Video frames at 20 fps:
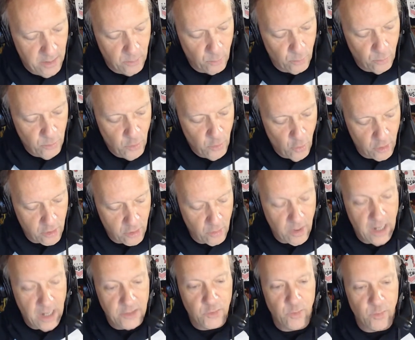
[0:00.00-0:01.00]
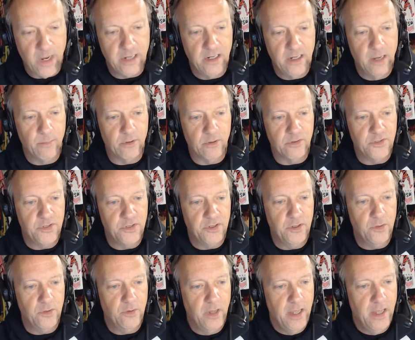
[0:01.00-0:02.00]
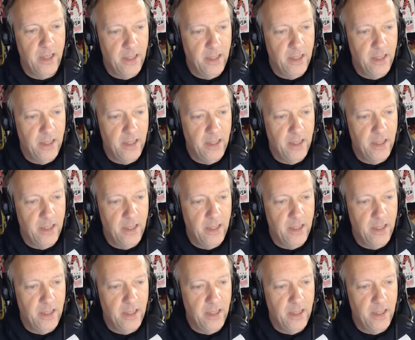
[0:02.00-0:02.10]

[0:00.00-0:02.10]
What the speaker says: Norcross ranked number 2.